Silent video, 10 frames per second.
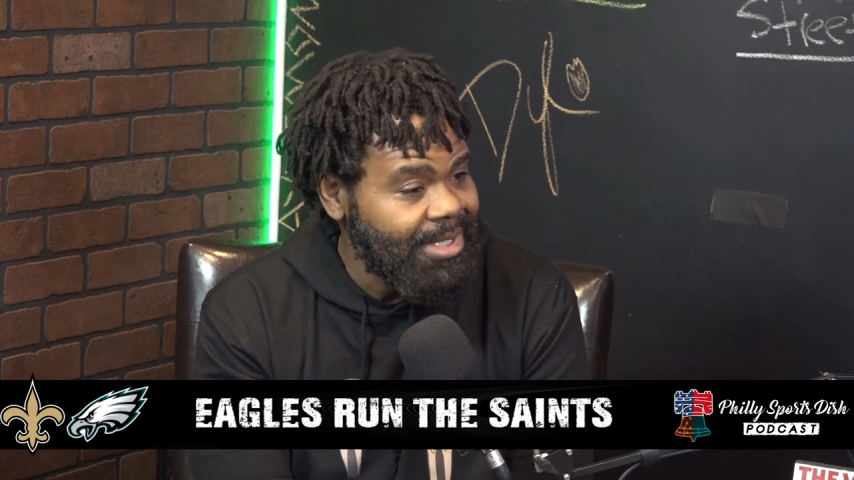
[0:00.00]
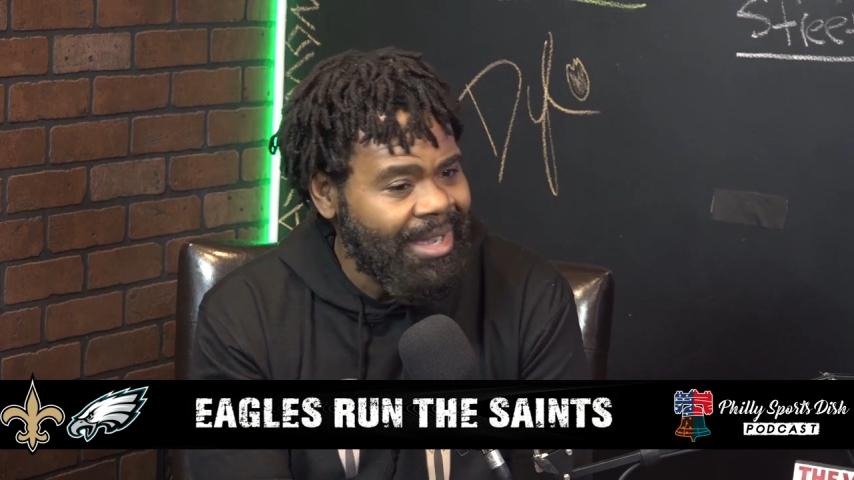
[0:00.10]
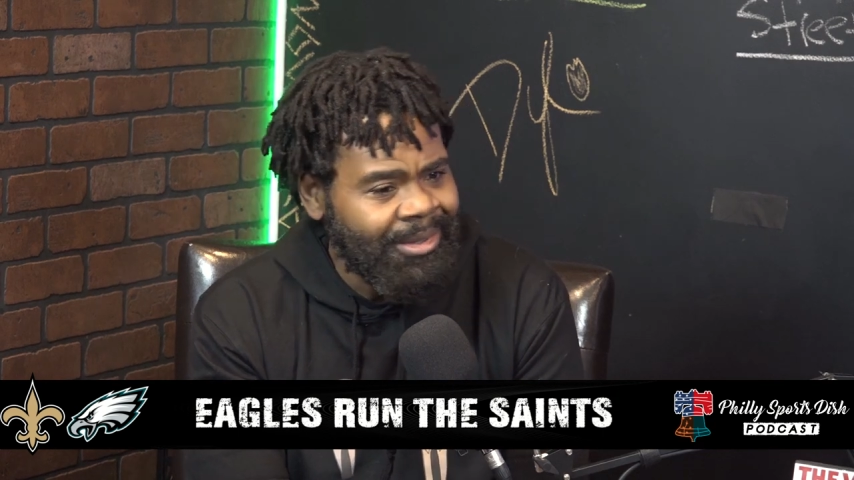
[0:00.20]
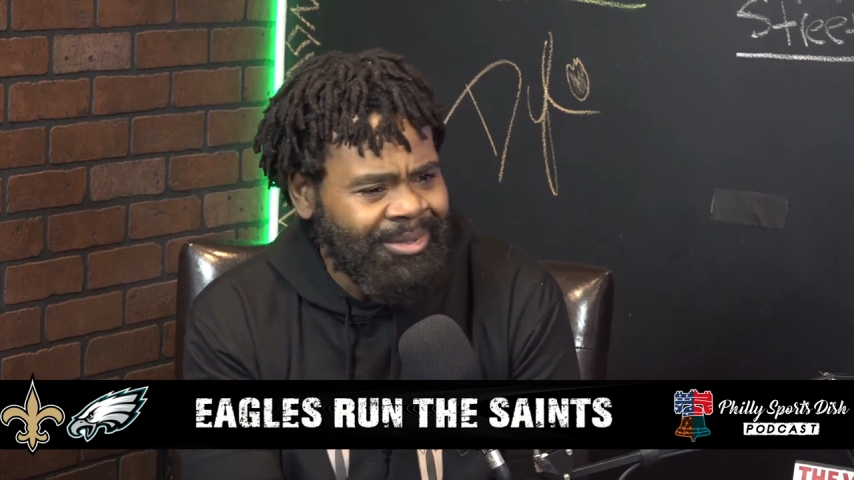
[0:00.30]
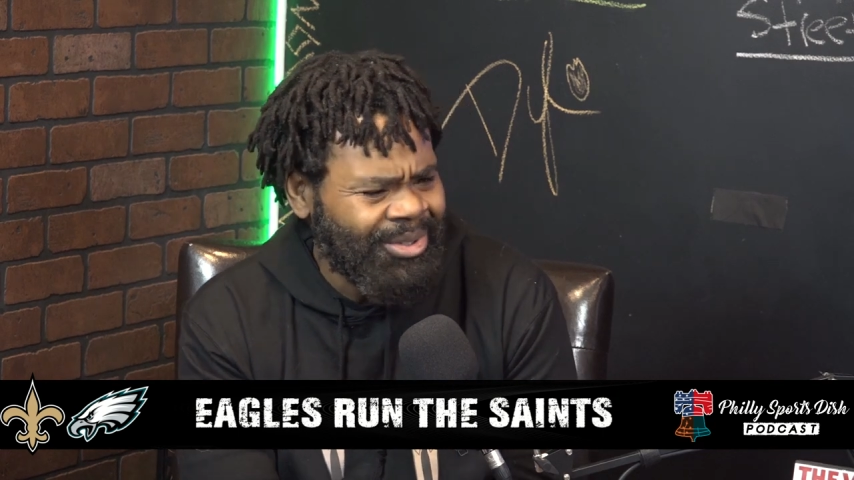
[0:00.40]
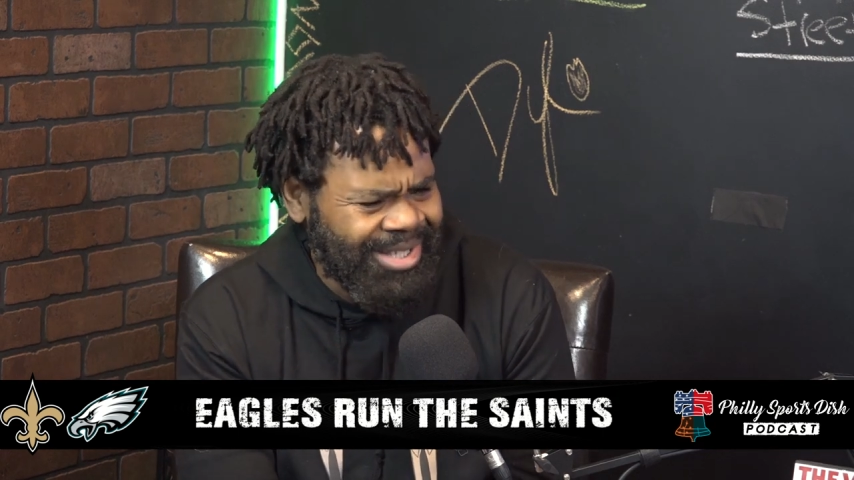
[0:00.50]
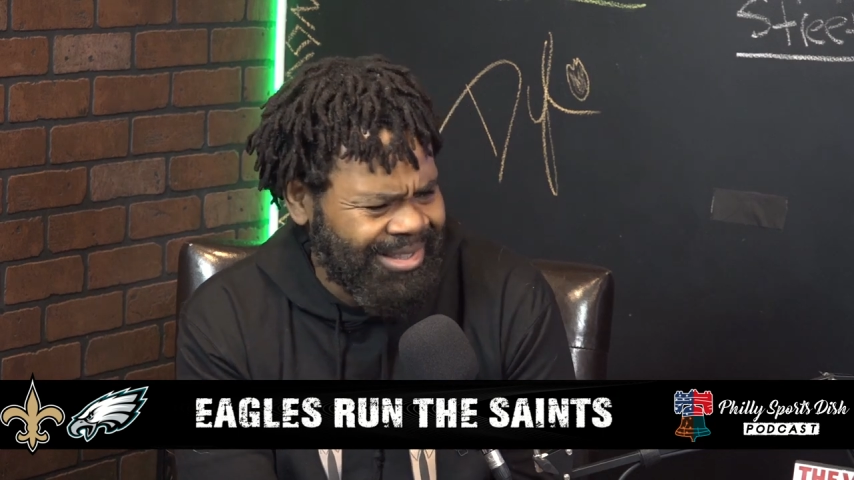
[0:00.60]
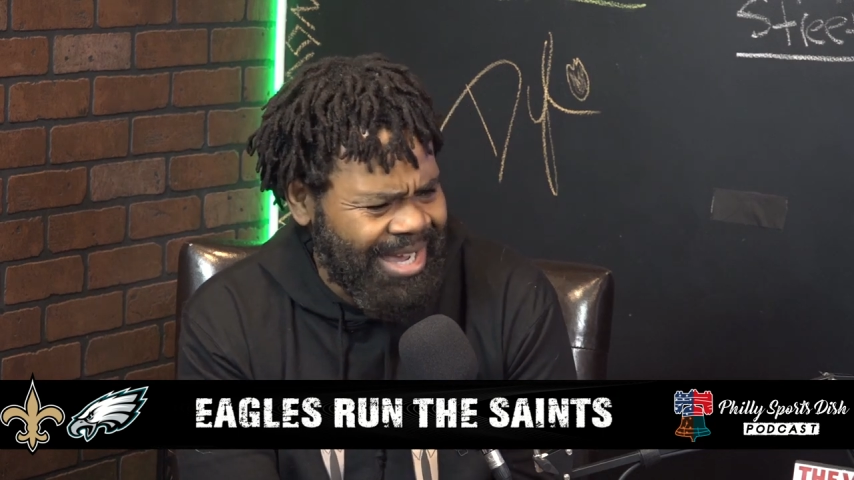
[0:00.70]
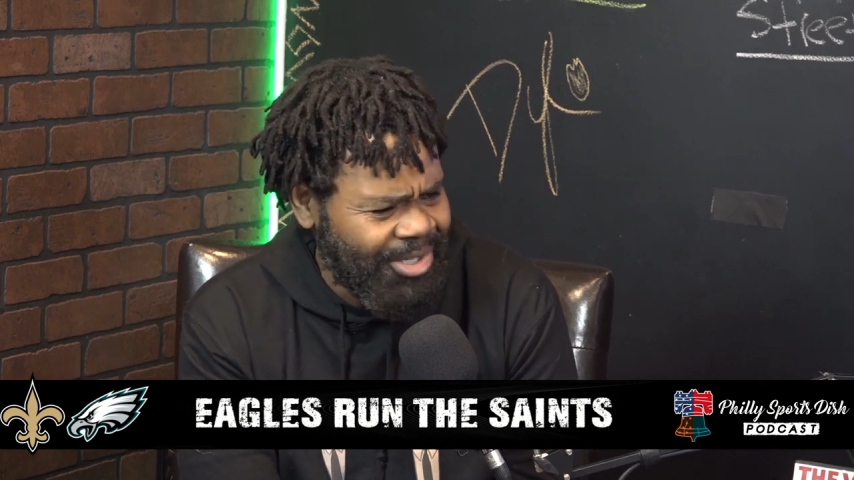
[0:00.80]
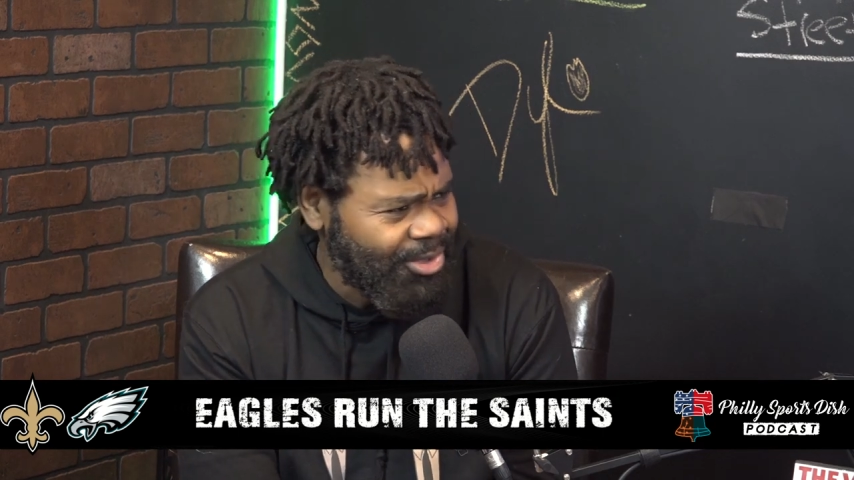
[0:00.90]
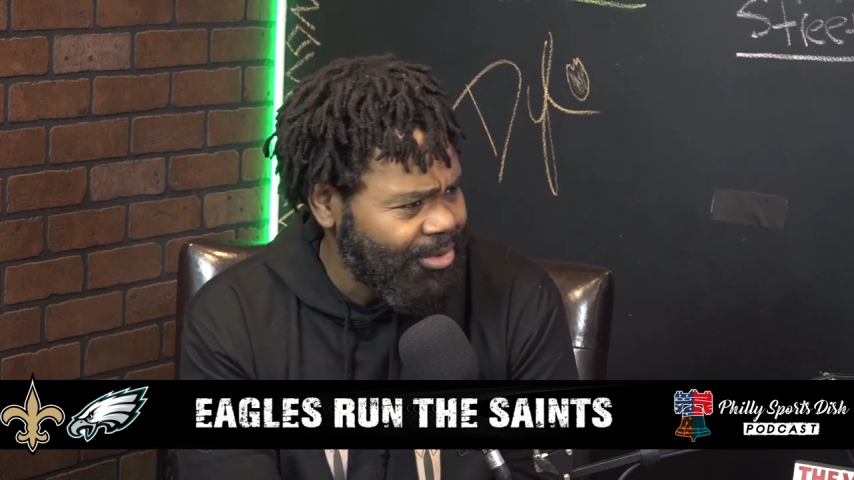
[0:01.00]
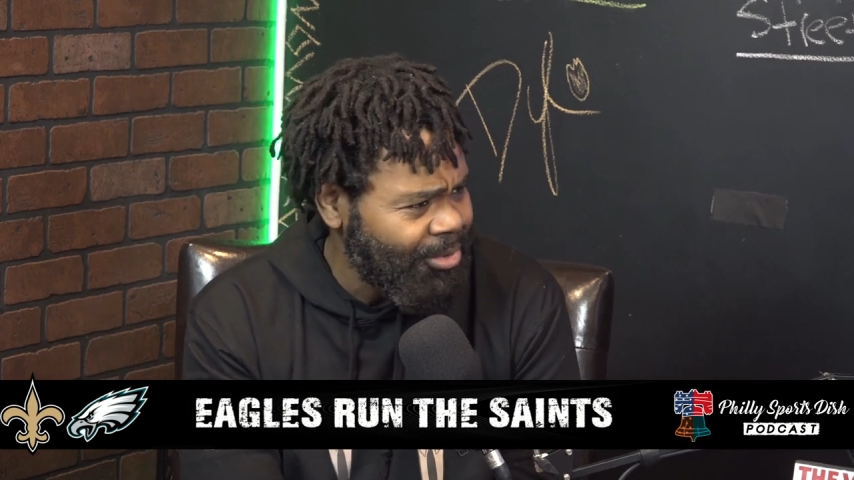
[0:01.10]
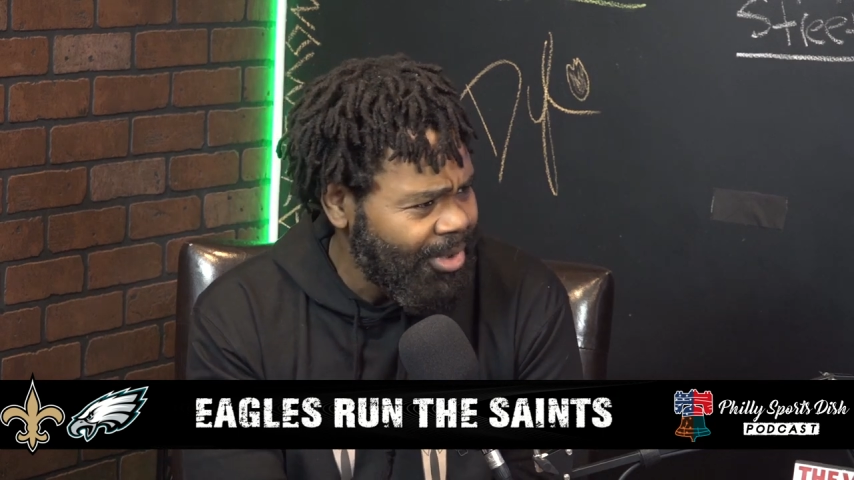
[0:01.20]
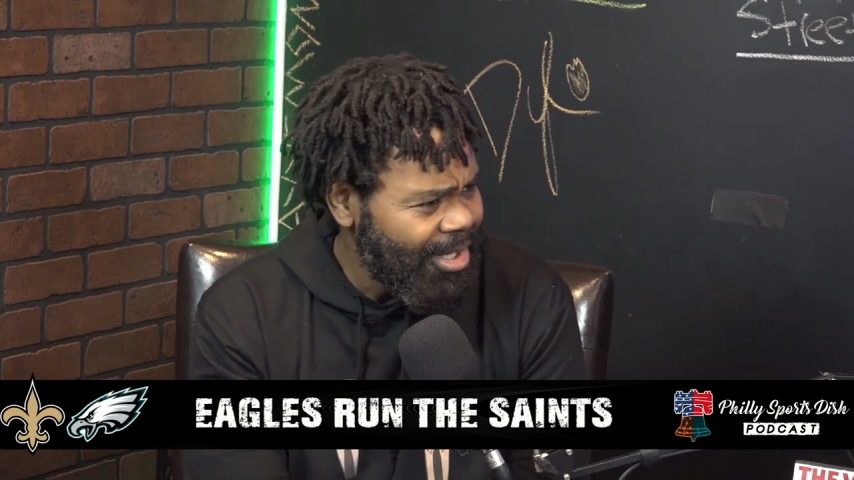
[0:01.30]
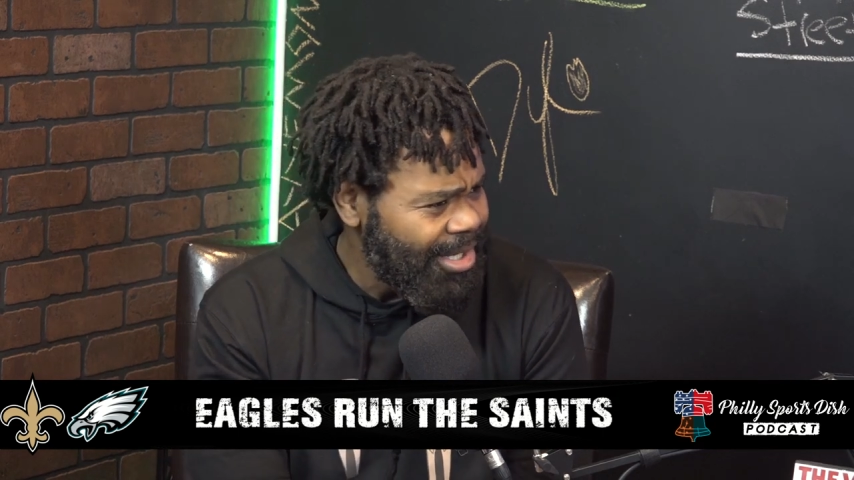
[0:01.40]
now you look at
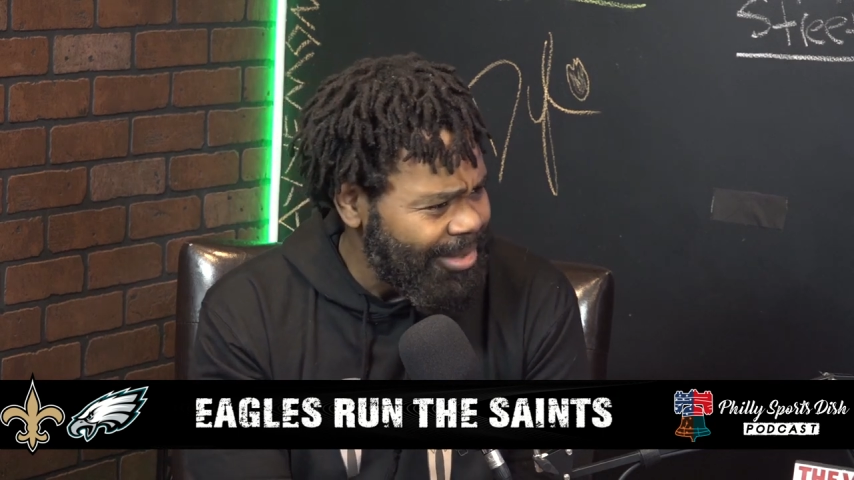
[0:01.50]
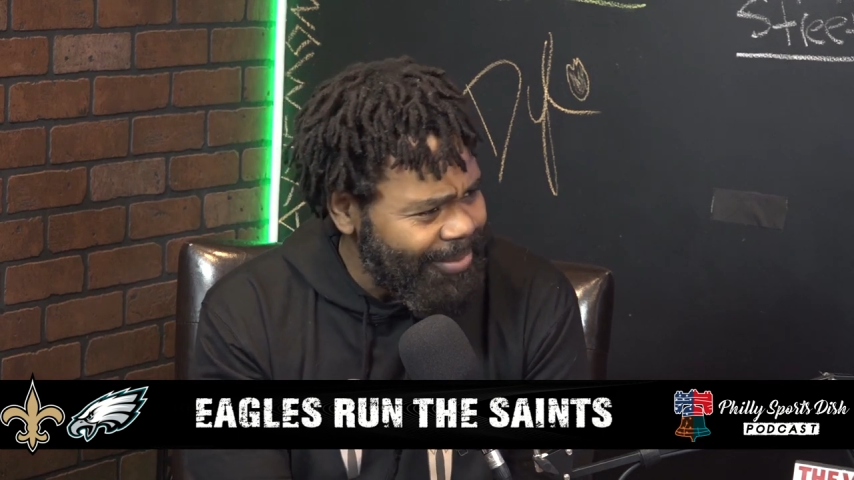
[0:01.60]
the